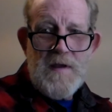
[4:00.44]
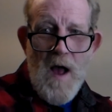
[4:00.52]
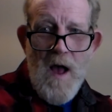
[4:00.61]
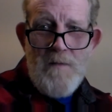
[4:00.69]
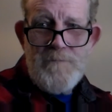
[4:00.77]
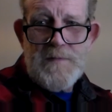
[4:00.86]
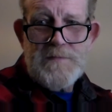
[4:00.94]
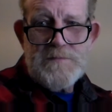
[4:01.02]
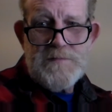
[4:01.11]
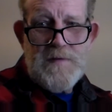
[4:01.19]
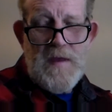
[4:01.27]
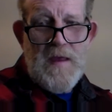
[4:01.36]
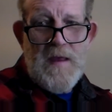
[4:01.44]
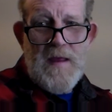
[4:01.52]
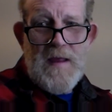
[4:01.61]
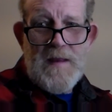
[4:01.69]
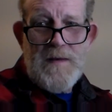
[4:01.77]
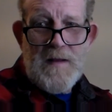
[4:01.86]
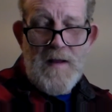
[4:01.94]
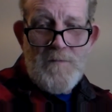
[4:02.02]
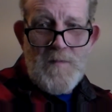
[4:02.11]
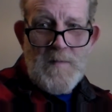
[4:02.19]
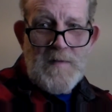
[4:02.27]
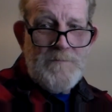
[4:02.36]
confidence in the
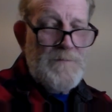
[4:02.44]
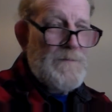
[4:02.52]
government,